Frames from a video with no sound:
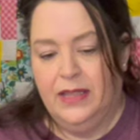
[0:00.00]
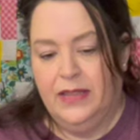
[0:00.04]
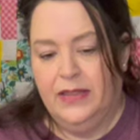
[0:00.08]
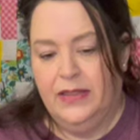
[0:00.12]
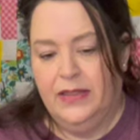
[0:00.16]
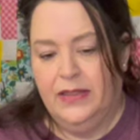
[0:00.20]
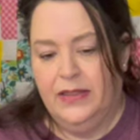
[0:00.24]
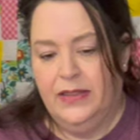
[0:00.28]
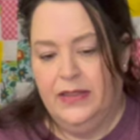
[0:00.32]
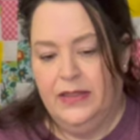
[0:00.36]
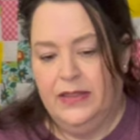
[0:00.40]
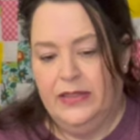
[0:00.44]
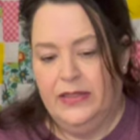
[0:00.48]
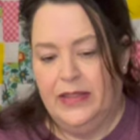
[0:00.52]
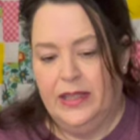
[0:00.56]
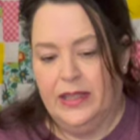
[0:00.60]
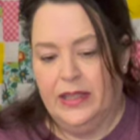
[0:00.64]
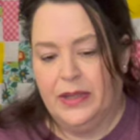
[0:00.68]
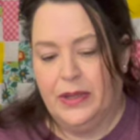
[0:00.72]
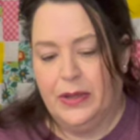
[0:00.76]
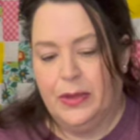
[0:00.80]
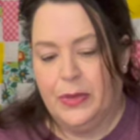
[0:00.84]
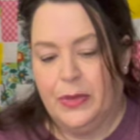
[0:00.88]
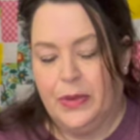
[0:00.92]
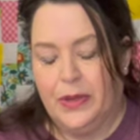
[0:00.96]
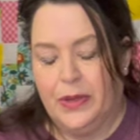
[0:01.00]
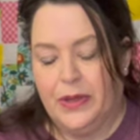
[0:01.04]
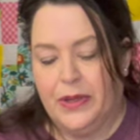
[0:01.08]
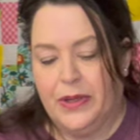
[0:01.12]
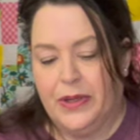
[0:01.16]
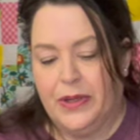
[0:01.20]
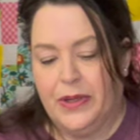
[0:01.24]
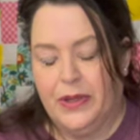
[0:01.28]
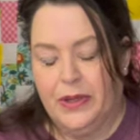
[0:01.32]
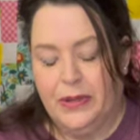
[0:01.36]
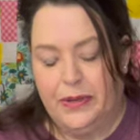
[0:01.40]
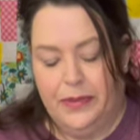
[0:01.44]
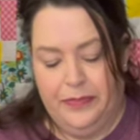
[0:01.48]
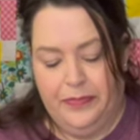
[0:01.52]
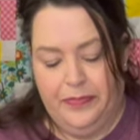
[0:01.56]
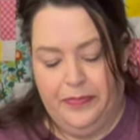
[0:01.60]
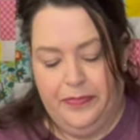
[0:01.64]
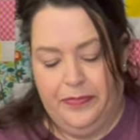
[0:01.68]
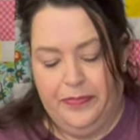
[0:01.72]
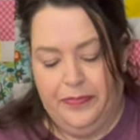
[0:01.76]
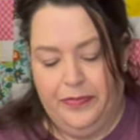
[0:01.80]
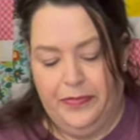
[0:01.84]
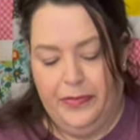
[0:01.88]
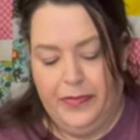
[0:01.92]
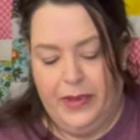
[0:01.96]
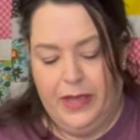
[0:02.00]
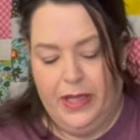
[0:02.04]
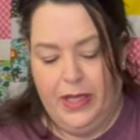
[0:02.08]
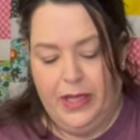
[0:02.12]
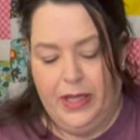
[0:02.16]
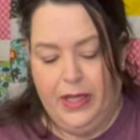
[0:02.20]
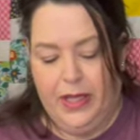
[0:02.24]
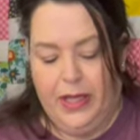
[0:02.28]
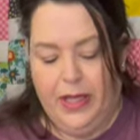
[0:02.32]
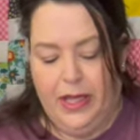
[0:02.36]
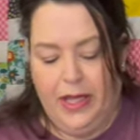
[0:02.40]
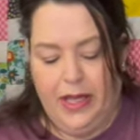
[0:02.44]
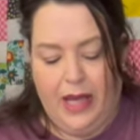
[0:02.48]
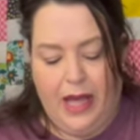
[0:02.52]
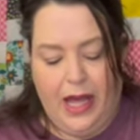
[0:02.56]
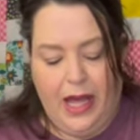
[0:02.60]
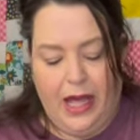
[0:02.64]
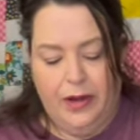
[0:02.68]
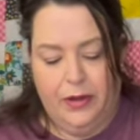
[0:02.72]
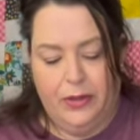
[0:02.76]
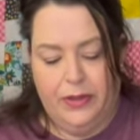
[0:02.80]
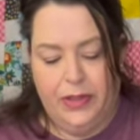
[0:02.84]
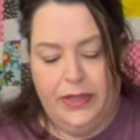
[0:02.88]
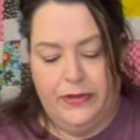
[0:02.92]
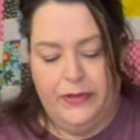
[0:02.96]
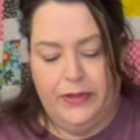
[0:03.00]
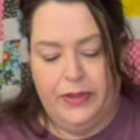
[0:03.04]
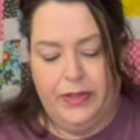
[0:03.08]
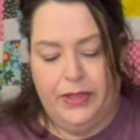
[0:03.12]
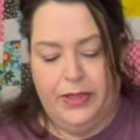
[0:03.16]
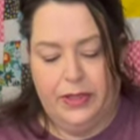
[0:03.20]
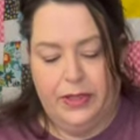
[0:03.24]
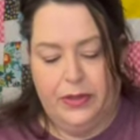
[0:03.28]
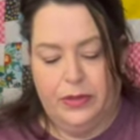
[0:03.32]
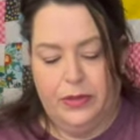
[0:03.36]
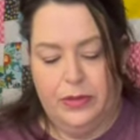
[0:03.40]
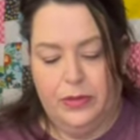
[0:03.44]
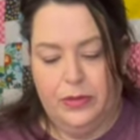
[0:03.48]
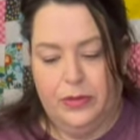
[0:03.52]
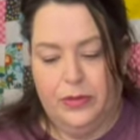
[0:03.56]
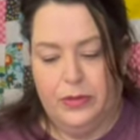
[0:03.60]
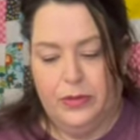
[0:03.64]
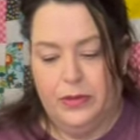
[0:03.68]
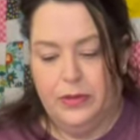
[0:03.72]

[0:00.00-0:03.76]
this is not going to work. And I don't even know.